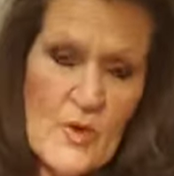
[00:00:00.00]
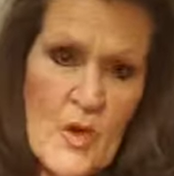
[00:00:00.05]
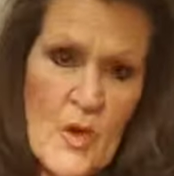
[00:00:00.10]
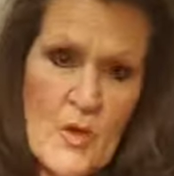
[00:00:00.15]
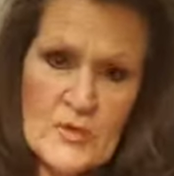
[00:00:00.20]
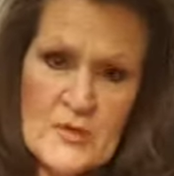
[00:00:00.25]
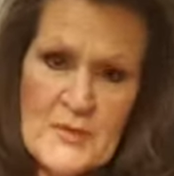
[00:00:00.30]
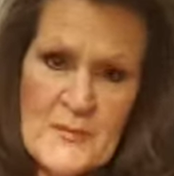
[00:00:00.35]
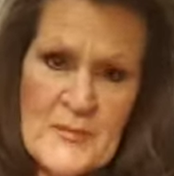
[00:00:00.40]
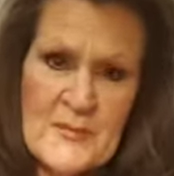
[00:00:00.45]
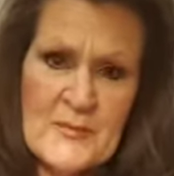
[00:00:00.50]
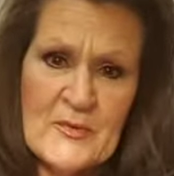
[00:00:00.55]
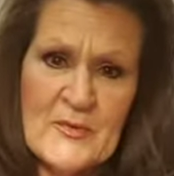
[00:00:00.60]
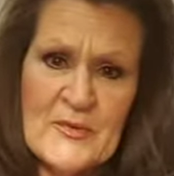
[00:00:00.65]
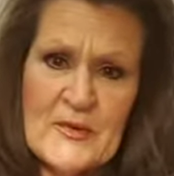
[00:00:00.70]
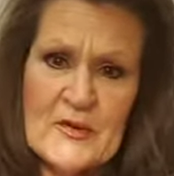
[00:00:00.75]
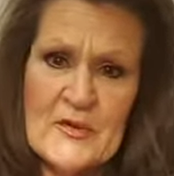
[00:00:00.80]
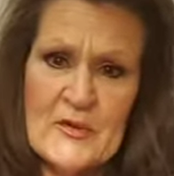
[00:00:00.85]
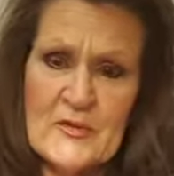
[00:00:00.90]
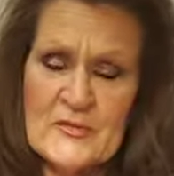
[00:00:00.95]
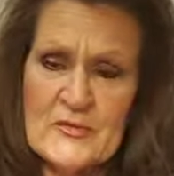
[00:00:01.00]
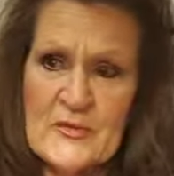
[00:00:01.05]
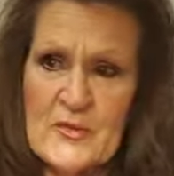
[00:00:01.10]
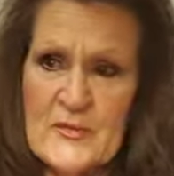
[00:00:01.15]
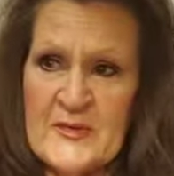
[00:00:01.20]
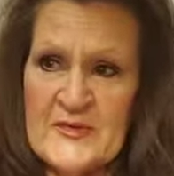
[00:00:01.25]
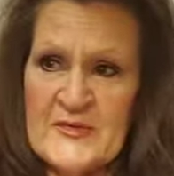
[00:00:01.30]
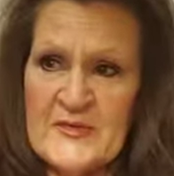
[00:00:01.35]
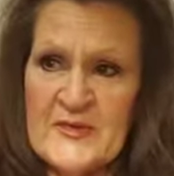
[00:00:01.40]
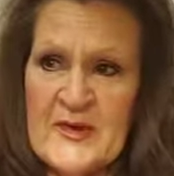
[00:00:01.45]
Only people in the closed
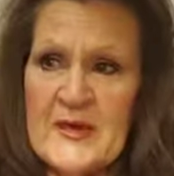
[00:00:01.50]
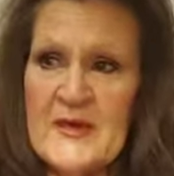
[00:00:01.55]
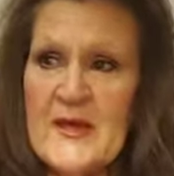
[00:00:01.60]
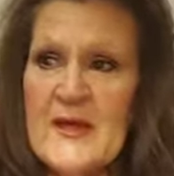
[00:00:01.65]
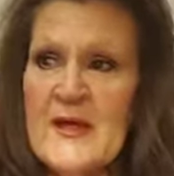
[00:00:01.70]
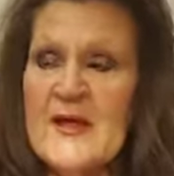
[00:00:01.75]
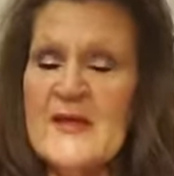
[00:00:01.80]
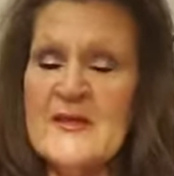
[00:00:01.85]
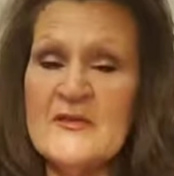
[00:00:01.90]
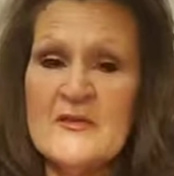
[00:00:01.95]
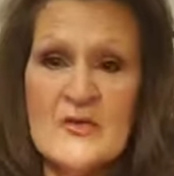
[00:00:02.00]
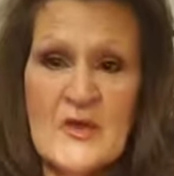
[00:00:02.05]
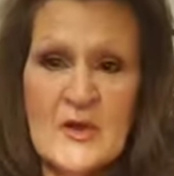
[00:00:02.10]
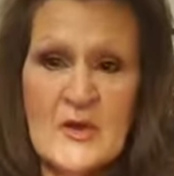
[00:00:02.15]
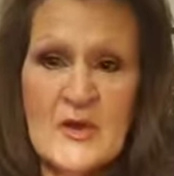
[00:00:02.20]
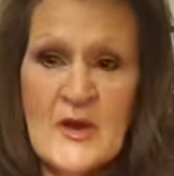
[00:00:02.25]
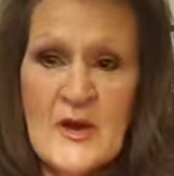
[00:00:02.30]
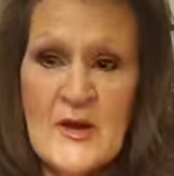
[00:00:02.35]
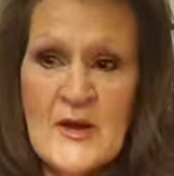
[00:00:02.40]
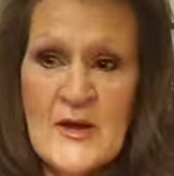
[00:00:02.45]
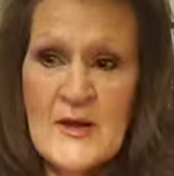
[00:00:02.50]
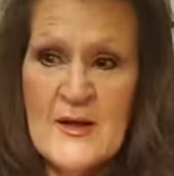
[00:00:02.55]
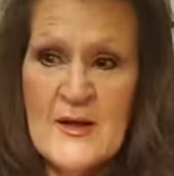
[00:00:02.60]
group can see it. So you're